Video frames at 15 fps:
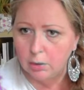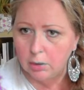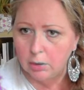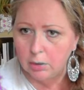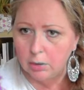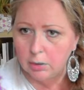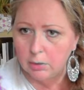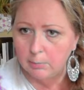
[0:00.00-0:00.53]

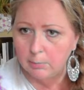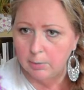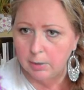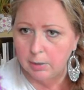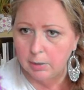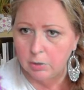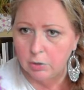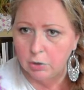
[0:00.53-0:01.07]
Just
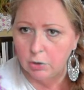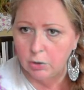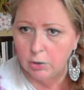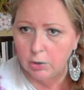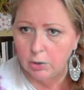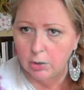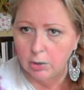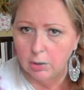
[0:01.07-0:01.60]
making
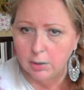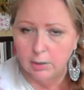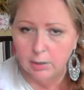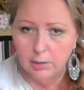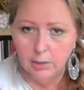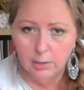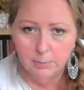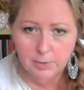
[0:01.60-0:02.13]
sure
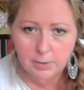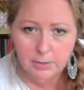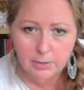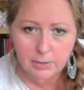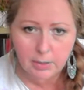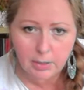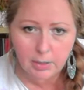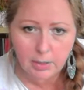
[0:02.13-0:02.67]
that I'm
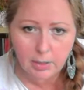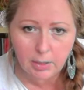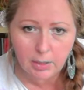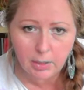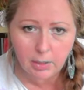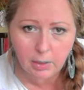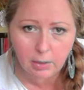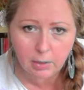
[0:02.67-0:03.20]

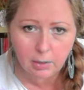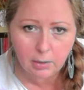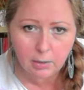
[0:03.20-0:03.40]
seeing